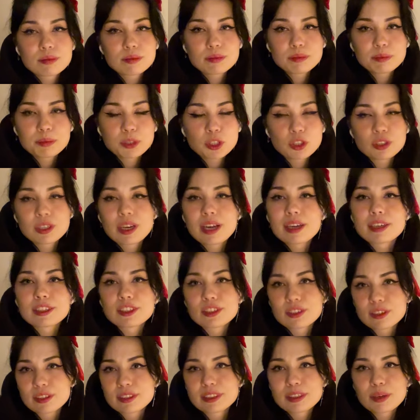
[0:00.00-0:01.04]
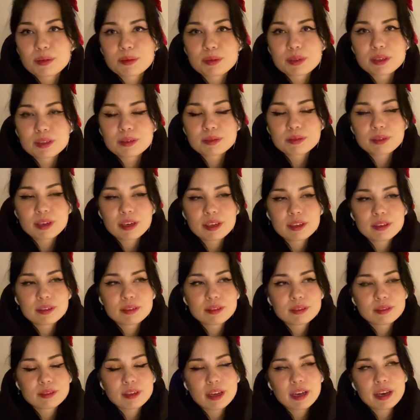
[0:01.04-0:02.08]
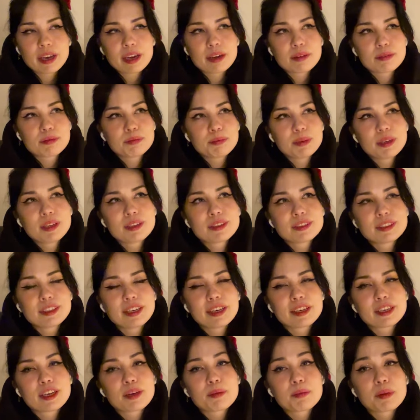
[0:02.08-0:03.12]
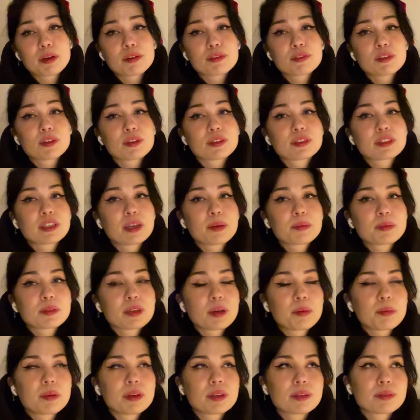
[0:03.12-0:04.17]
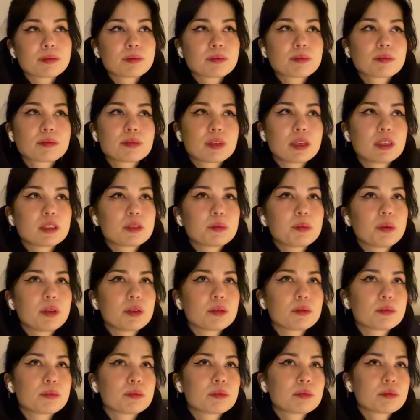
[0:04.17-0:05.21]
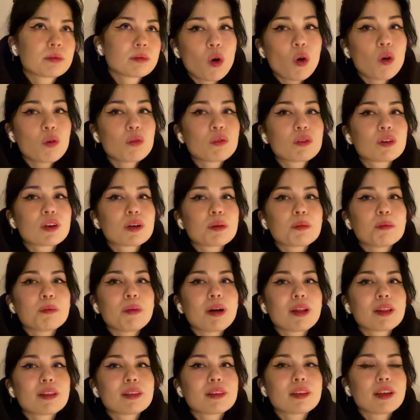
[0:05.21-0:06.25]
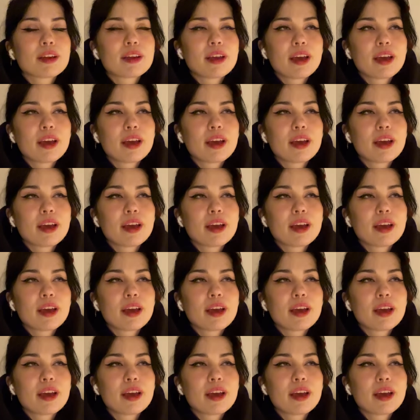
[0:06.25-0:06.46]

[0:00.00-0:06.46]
But you gotta start somewhere. And I have been taking my first steps. I mean, it's been over a month that I